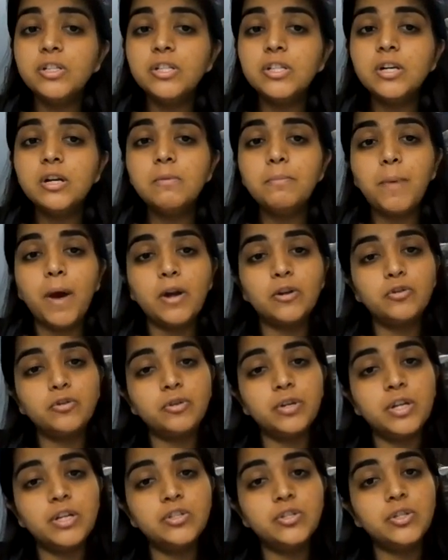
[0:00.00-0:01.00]

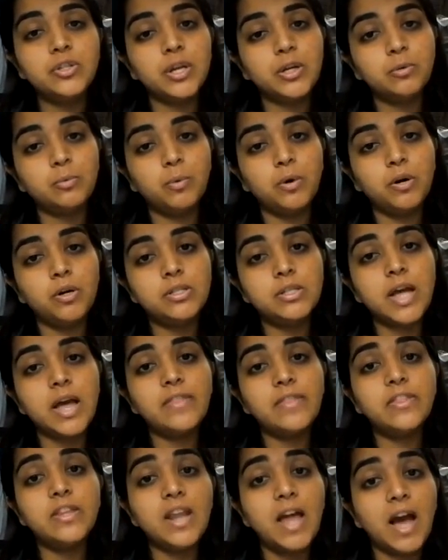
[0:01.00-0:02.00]
patronage networks and the
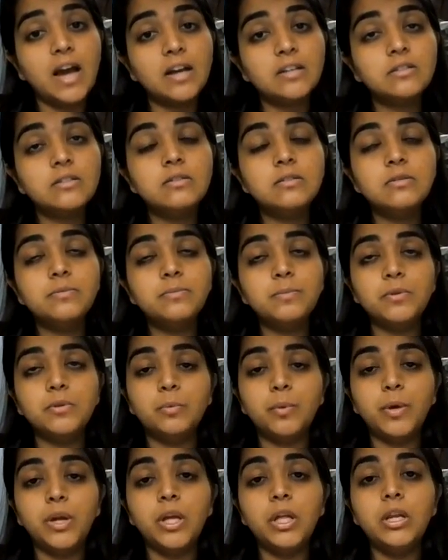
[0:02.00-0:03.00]
nexus
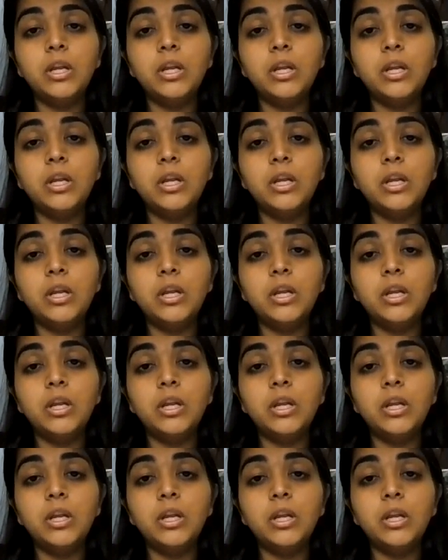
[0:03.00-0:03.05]
between